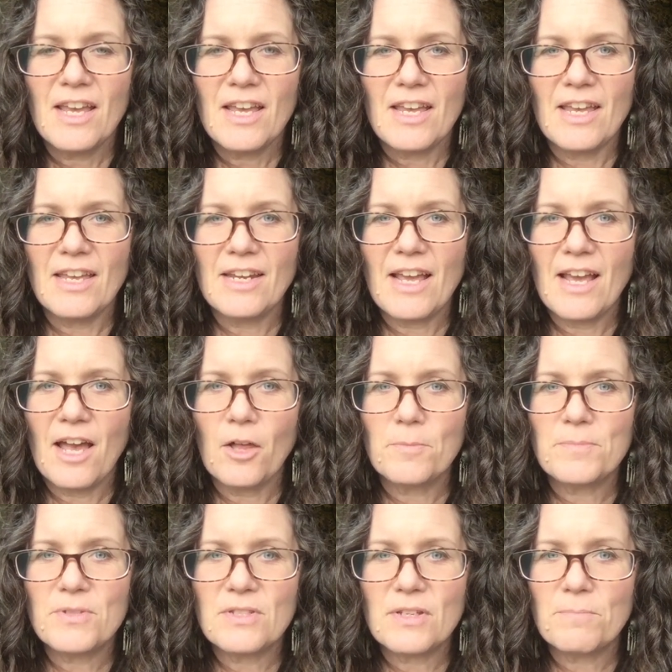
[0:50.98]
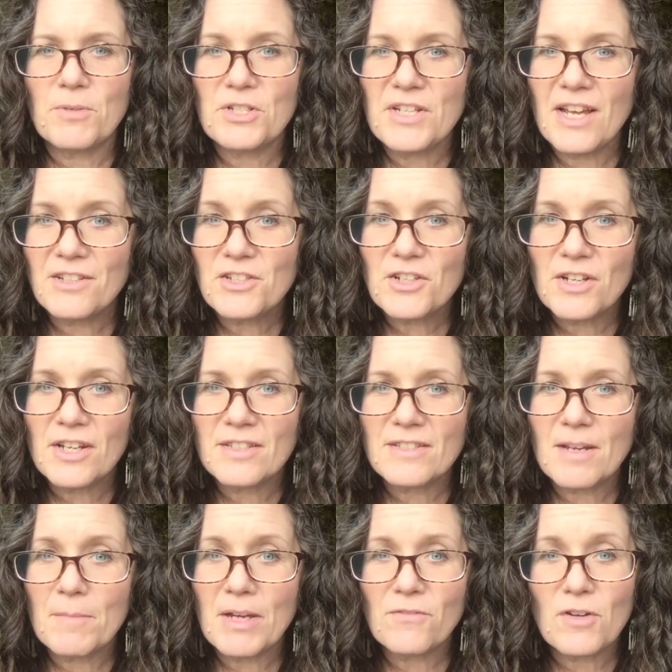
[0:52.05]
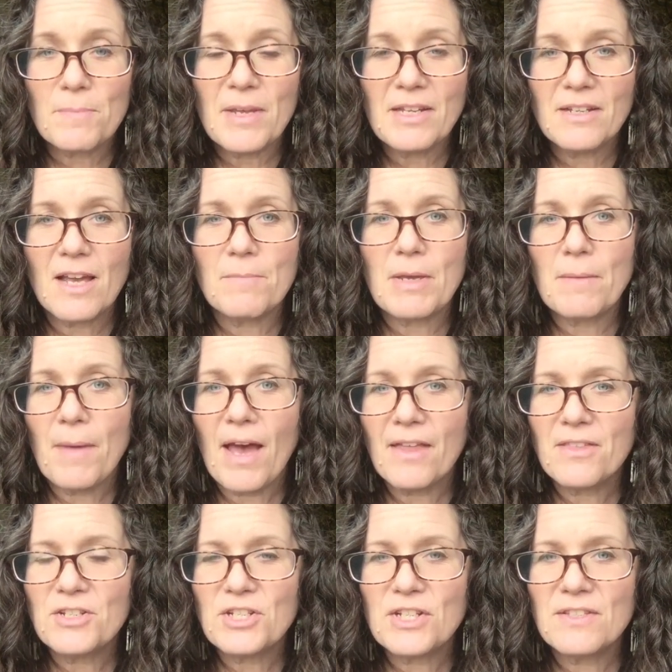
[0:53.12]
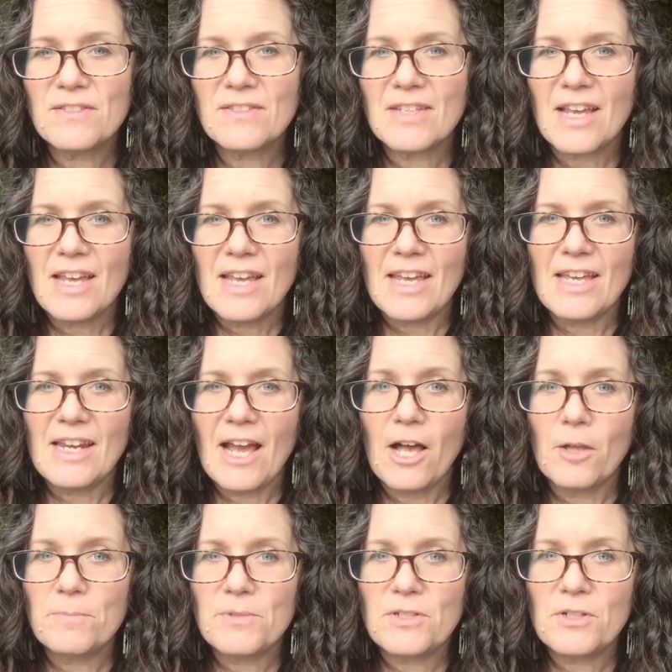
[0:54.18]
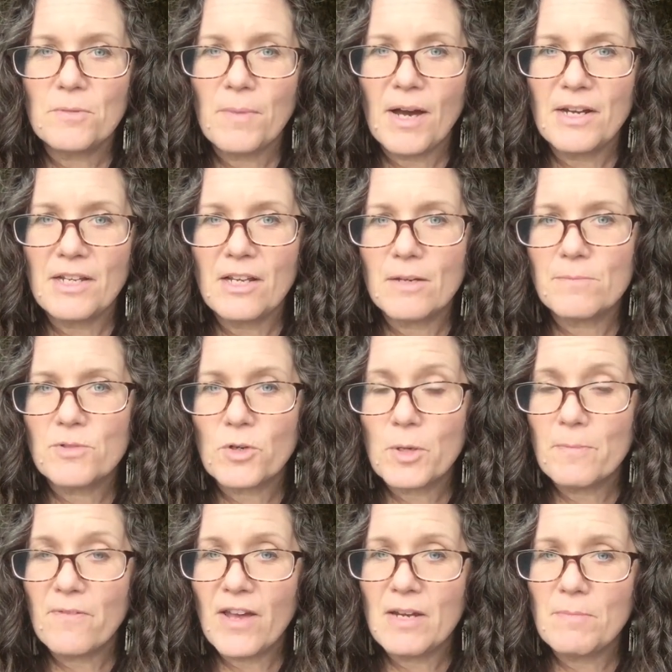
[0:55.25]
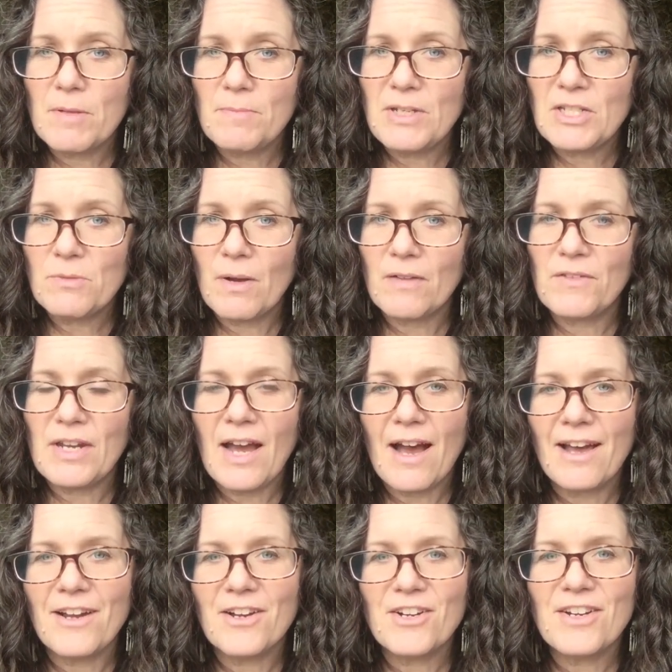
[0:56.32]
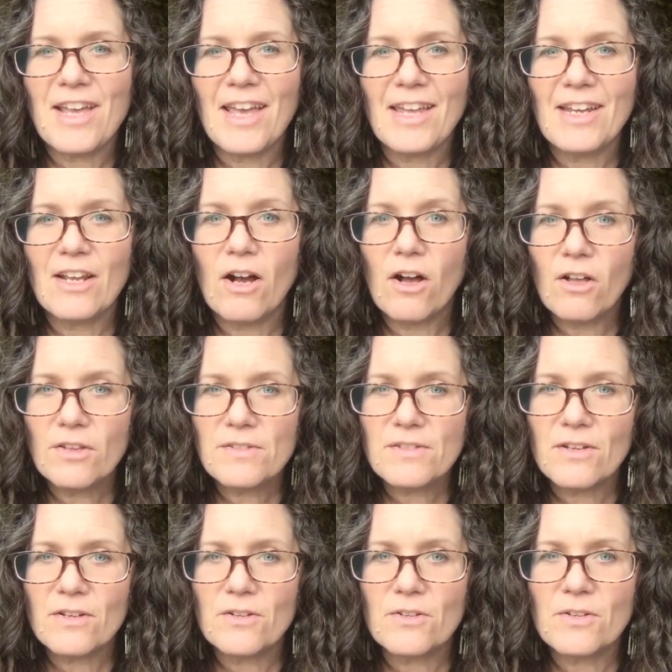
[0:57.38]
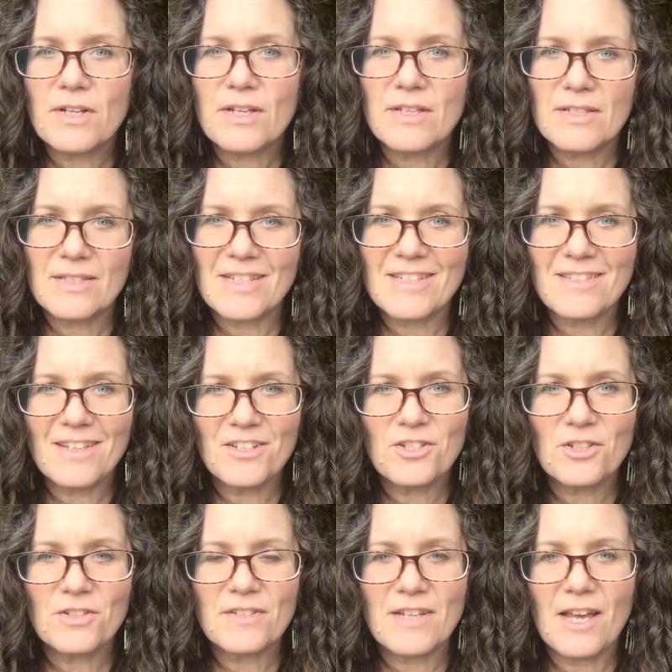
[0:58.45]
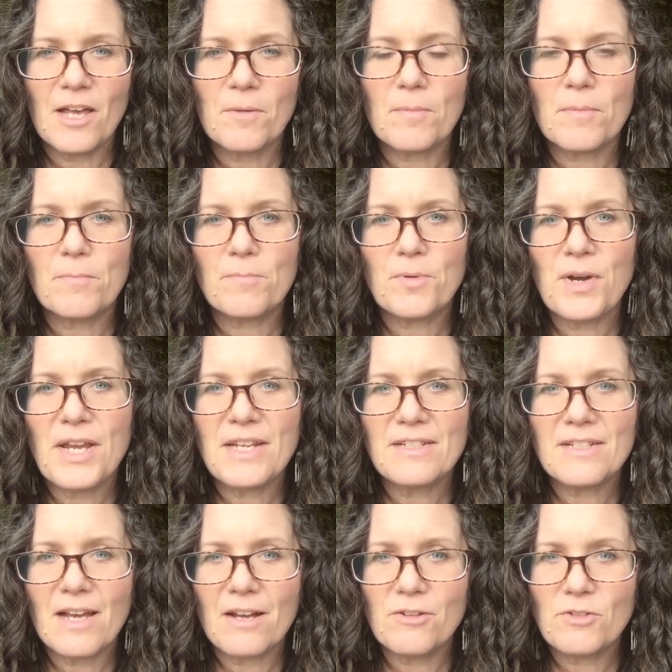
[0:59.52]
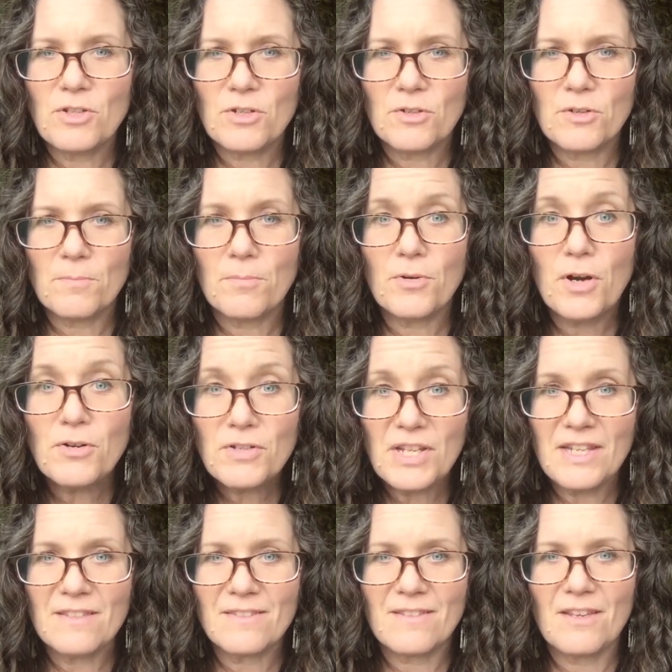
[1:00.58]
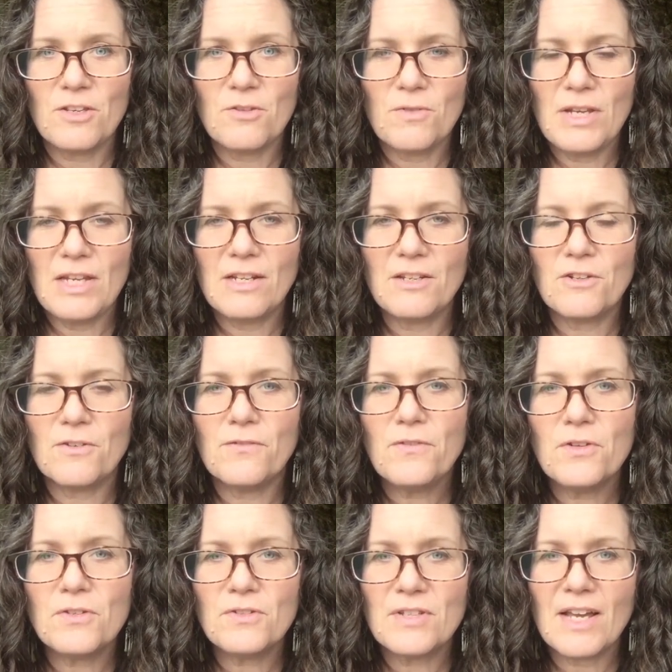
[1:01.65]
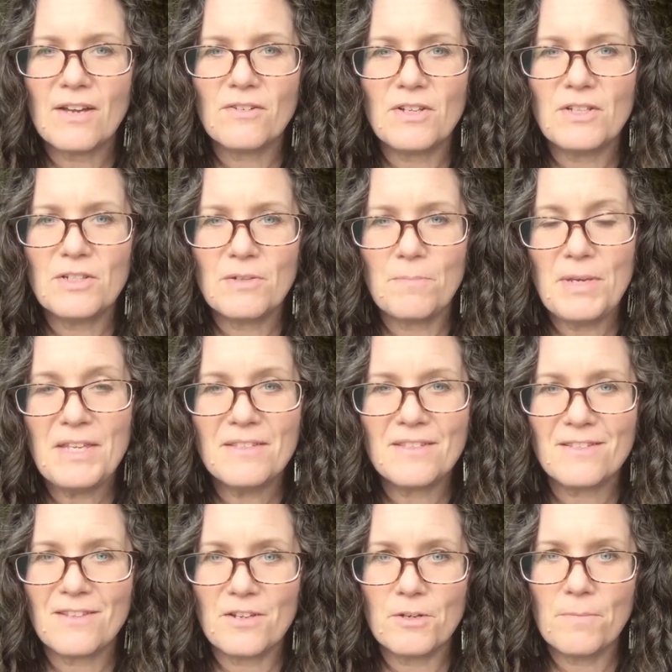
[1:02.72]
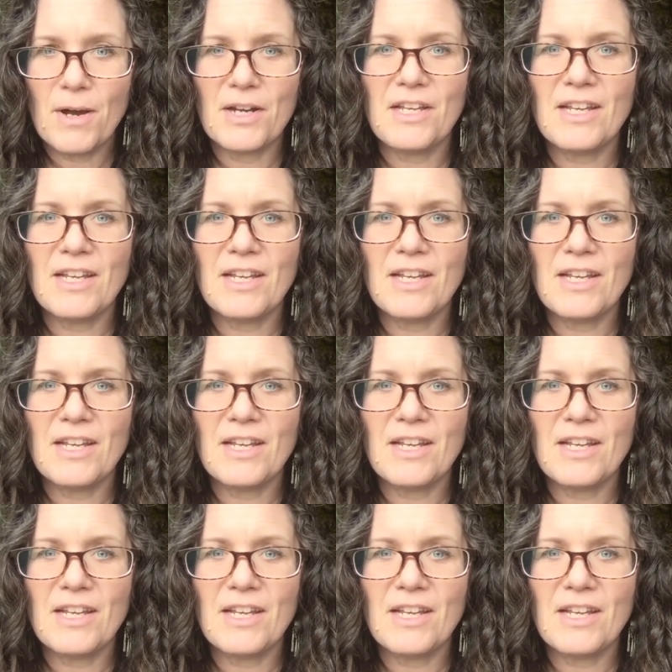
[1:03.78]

It helps protect your stomach from incoming pathogens, it helps your body absorb vitamin B12 and iron, and it also is essential to help break down your proteins that you eat in your food down into pieces that your body